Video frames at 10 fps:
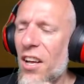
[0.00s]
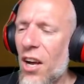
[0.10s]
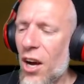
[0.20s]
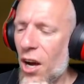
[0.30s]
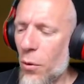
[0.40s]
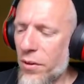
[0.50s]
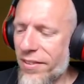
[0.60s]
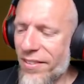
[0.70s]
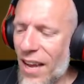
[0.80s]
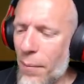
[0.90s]
uh, what's
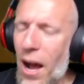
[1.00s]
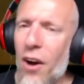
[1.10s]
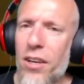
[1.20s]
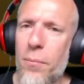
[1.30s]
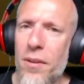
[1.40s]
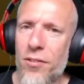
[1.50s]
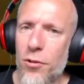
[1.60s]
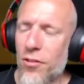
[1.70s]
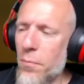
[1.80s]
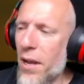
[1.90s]
his name, Alchemist
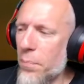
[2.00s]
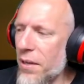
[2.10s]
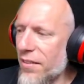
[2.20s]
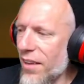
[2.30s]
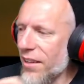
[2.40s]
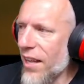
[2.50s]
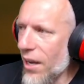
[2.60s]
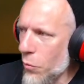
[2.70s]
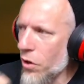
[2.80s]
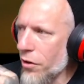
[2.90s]
used to make beats like that.
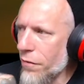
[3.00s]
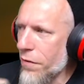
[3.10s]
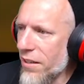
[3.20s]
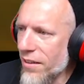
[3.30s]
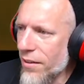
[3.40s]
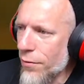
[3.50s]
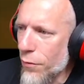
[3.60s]
I wonder if he did this for